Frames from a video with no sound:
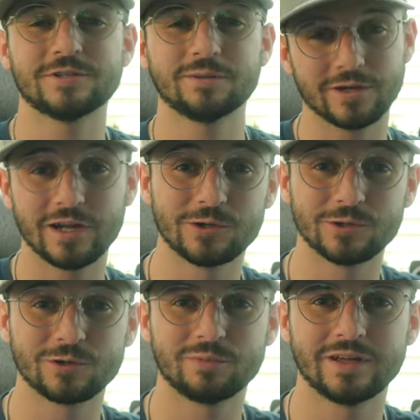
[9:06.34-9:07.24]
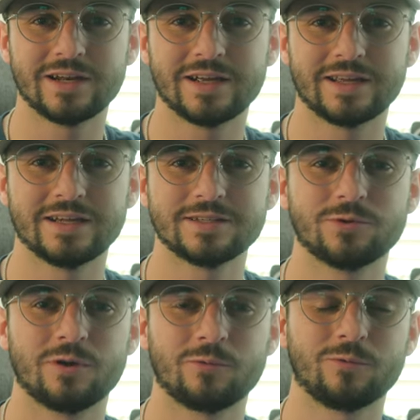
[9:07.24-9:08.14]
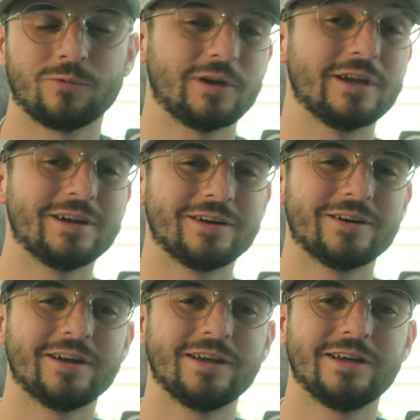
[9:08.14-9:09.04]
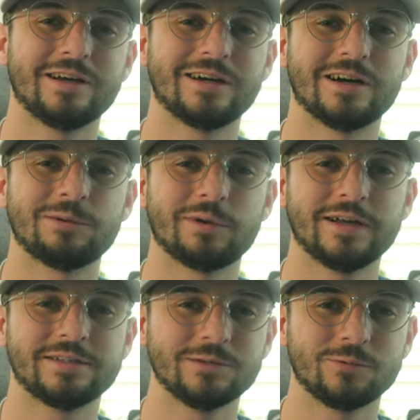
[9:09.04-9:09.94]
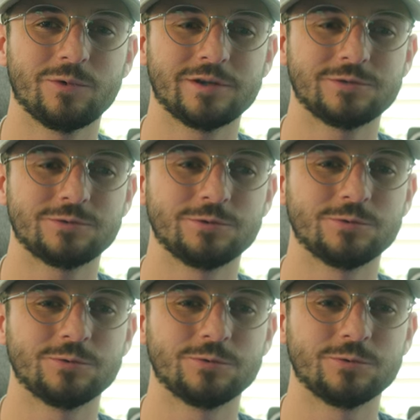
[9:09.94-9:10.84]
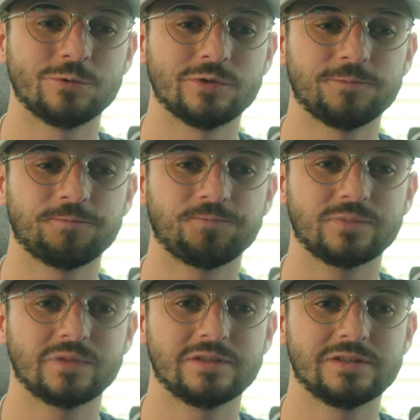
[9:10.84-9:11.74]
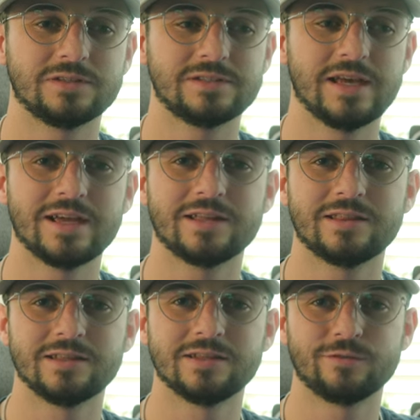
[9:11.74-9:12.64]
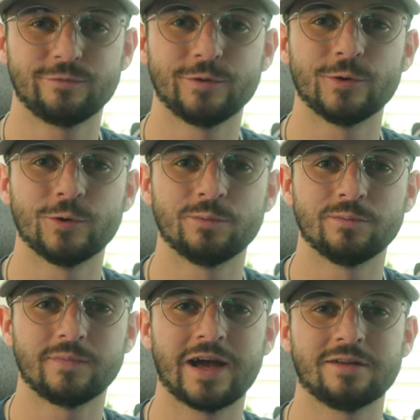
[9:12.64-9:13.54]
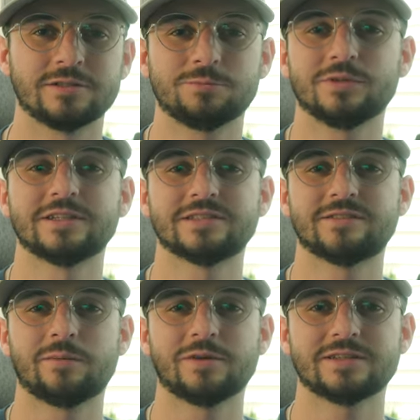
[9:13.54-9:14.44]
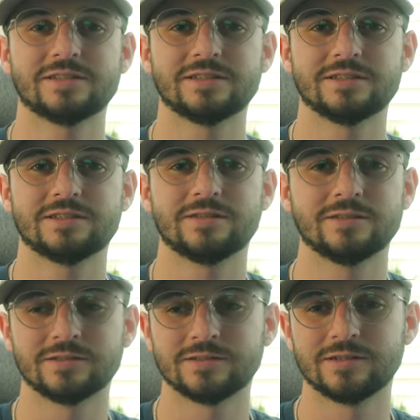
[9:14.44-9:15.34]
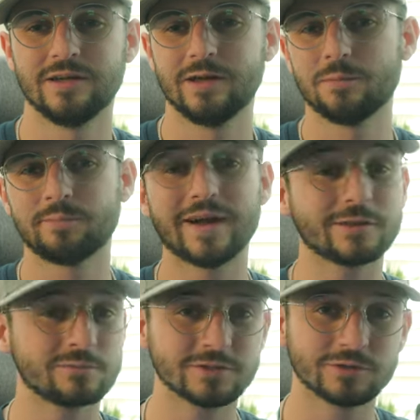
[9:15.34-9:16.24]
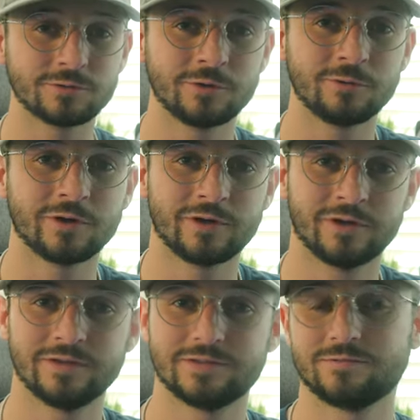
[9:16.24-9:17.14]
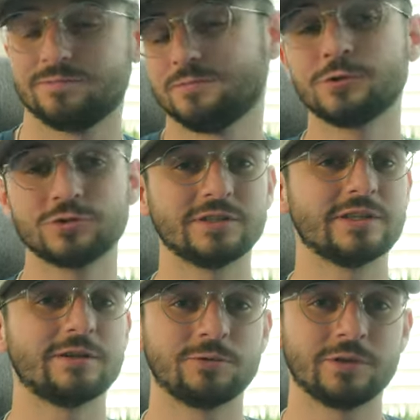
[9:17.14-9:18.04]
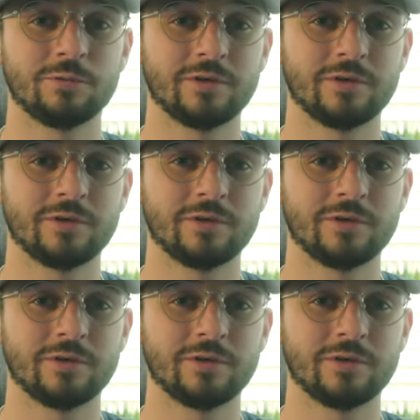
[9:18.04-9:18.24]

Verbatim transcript: talking about color a little bit, I guess, while we're here, um, I didn't want to take the film out of its place, if that makes sense. The bathroom's a little newer, it's usually lit really